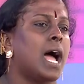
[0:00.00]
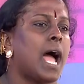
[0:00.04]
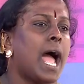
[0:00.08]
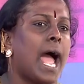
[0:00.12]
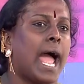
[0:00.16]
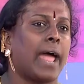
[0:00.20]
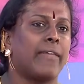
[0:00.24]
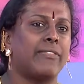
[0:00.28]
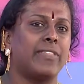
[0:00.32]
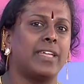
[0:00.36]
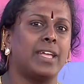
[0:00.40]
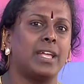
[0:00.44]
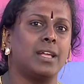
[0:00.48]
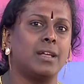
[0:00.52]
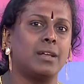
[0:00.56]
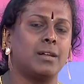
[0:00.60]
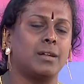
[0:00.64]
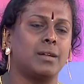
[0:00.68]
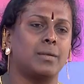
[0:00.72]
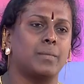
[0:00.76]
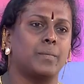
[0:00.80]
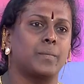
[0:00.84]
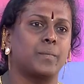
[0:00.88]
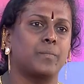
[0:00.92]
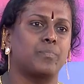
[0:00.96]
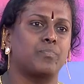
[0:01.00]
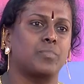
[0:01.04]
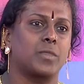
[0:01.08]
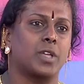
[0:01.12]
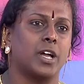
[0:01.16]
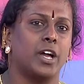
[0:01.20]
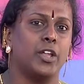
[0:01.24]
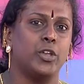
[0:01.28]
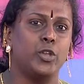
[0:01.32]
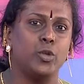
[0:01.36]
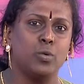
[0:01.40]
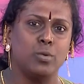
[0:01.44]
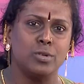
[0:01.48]
I think a
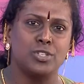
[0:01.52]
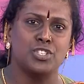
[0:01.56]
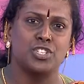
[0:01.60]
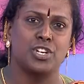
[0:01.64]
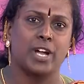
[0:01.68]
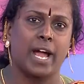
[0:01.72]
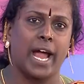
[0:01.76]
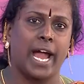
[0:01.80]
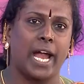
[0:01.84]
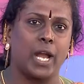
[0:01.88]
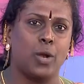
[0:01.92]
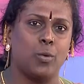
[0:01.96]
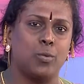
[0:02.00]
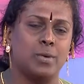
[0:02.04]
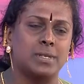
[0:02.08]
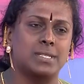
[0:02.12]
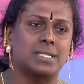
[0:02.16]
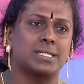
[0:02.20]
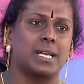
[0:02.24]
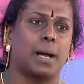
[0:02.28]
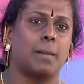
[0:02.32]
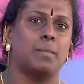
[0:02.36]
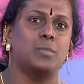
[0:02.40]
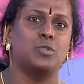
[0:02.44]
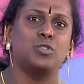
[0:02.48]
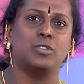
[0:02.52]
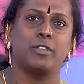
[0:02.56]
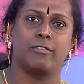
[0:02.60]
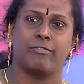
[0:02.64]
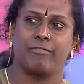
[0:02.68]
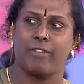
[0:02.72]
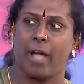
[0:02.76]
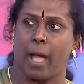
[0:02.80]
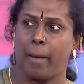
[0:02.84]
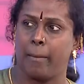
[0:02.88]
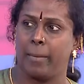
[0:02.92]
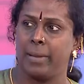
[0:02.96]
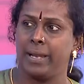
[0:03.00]
new child who has come to the
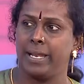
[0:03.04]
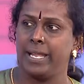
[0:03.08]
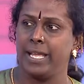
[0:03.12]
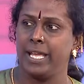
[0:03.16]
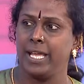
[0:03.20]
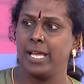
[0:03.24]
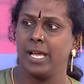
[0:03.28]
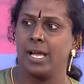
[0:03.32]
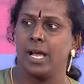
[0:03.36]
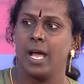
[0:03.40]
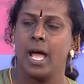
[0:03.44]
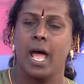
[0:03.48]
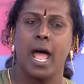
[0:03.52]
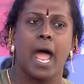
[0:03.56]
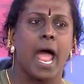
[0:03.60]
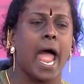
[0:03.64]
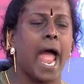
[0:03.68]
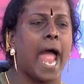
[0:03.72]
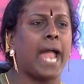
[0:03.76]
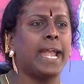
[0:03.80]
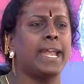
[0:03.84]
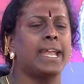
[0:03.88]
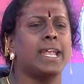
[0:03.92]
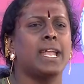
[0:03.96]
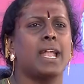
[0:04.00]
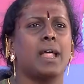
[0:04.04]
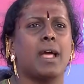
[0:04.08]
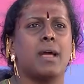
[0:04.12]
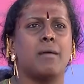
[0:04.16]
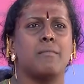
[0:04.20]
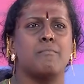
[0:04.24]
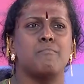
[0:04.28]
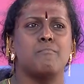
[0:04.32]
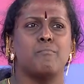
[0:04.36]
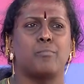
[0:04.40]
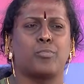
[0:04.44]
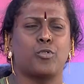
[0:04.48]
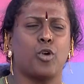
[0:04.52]
family and
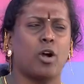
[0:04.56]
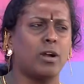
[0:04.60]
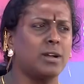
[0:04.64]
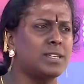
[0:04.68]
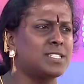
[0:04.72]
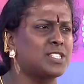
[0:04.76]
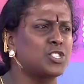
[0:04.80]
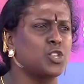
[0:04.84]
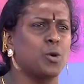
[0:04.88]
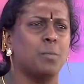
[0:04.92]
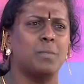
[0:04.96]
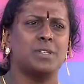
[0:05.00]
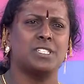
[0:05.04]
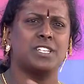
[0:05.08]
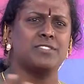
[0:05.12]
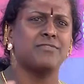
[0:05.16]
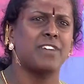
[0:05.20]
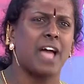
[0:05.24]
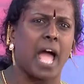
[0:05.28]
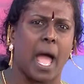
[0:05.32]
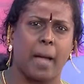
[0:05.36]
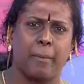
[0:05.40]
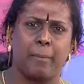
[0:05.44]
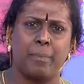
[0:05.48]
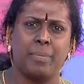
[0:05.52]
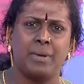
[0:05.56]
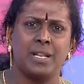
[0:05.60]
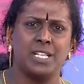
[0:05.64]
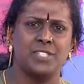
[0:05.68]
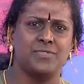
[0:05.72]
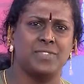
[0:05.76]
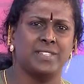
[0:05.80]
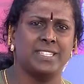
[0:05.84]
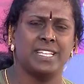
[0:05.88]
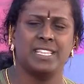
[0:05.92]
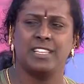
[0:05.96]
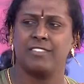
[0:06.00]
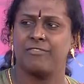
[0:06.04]
brought so much of happiness
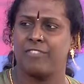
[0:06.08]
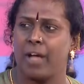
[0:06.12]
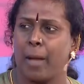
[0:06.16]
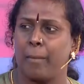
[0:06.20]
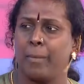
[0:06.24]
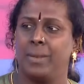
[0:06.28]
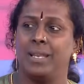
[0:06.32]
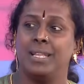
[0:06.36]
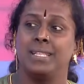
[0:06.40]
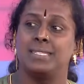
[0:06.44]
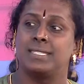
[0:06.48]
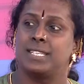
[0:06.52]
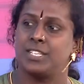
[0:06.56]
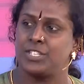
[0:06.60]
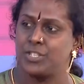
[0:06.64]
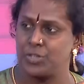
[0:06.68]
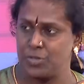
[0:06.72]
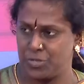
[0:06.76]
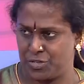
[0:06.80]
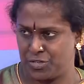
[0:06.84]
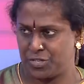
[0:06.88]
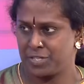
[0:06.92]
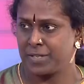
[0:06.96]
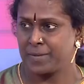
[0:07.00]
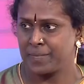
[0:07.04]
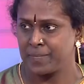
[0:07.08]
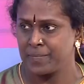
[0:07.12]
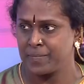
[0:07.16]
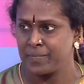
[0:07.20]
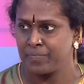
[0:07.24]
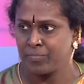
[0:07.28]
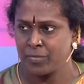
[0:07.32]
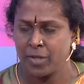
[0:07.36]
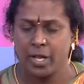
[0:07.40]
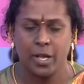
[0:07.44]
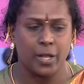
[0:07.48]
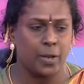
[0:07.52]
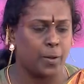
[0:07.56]
within the family institution,
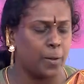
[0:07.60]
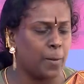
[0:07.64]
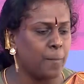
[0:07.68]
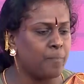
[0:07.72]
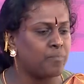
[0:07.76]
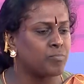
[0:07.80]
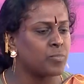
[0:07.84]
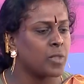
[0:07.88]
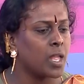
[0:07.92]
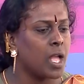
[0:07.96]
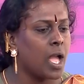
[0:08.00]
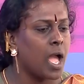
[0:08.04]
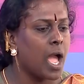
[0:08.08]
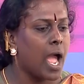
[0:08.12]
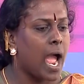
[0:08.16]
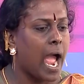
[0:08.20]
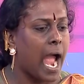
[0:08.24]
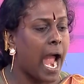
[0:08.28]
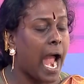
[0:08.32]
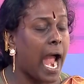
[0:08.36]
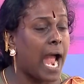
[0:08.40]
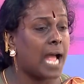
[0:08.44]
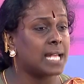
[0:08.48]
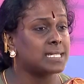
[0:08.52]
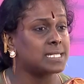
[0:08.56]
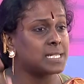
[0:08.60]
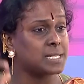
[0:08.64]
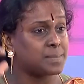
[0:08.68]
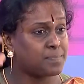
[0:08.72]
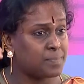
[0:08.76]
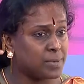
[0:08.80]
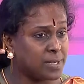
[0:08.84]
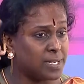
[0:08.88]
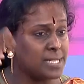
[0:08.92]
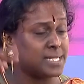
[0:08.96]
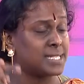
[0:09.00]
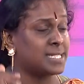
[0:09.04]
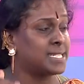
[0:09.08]
you know. As a
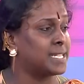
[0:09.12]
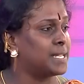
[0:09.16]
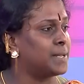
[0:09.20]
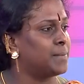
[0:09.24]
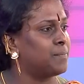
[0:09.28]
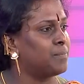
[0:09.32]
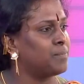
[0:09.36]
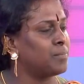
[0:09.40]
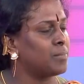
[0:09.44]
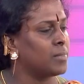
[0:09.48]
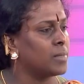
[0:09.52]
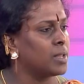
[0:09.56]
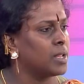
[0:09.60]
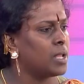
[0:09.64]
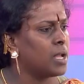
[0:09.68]
person,